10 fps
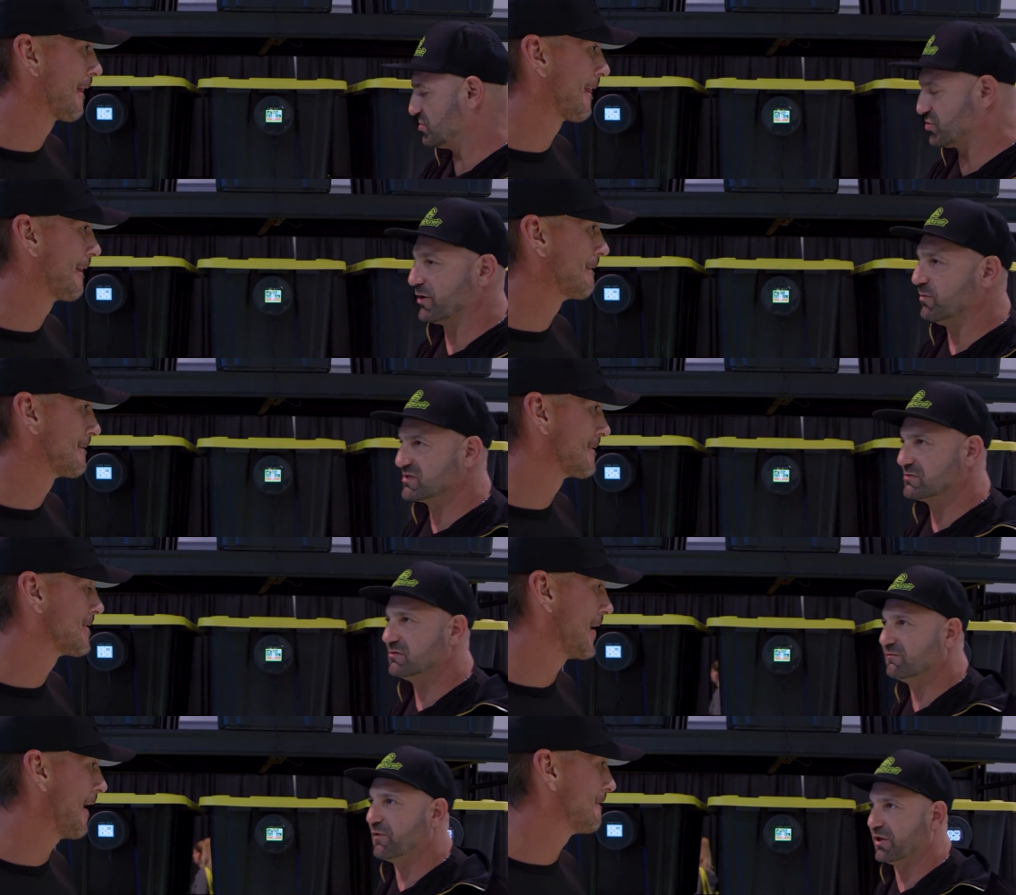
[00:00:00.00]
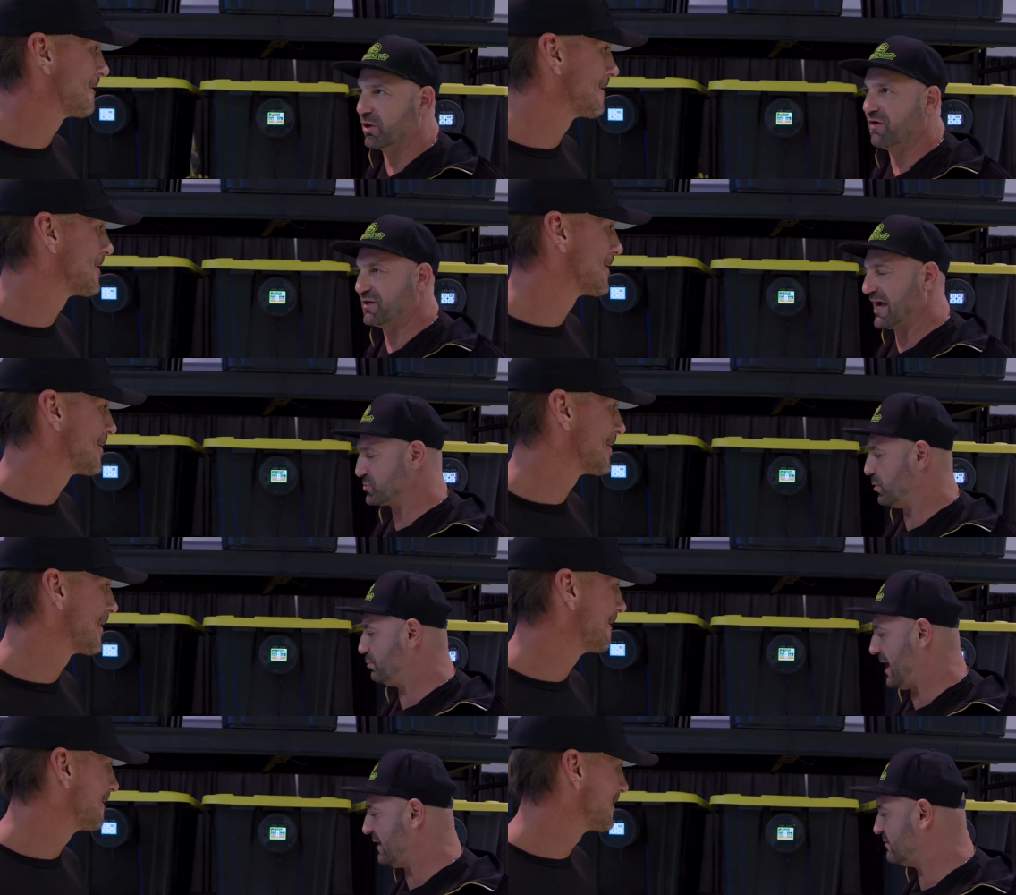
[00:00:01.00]
Speaker 1: or trichomes falling off the actual
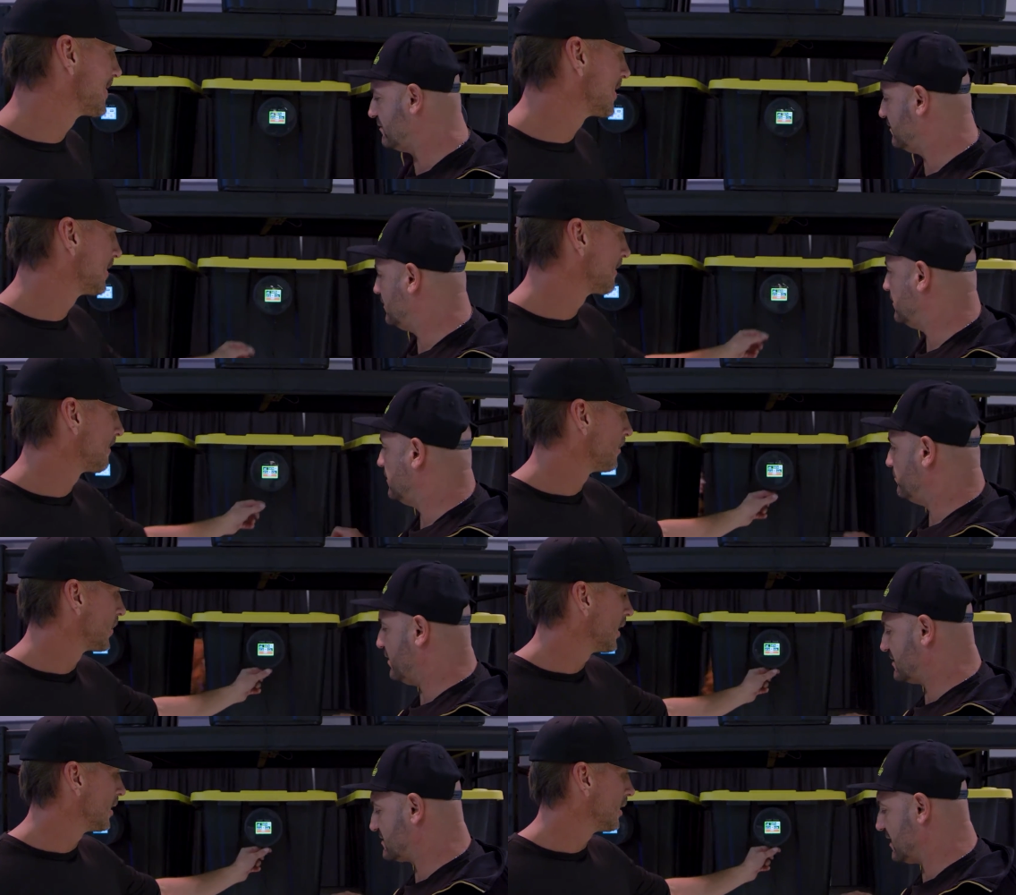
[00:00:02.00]
plant. But